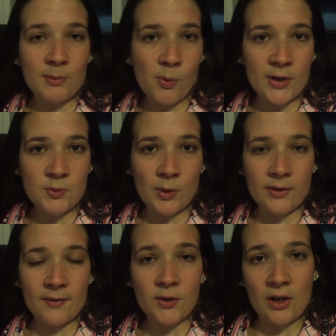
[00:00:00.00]
three points
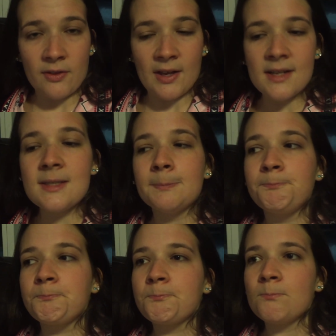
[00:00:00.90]
worth of Good Thins.
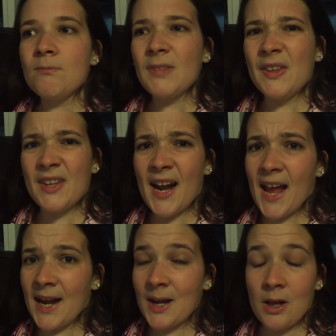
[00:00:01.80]
And then I
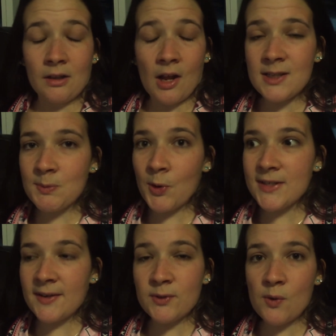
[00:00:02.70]
had lots of
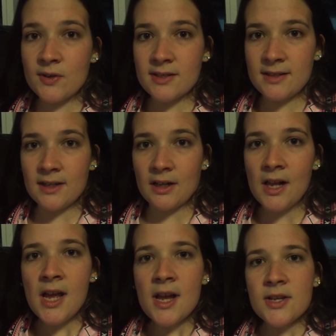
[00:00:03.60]
points left over still.
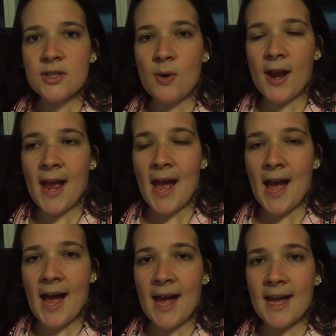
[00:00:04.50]
So I
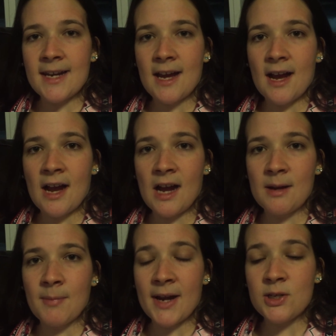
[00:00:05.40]
had,
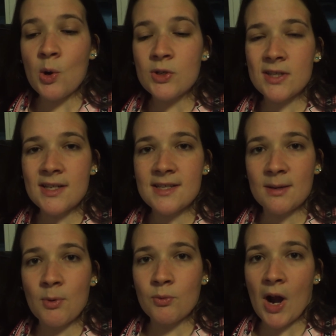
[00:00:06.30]
um, I toasted
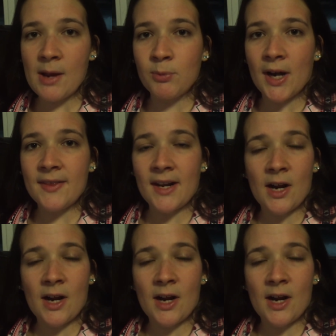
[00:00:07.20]
some rye bread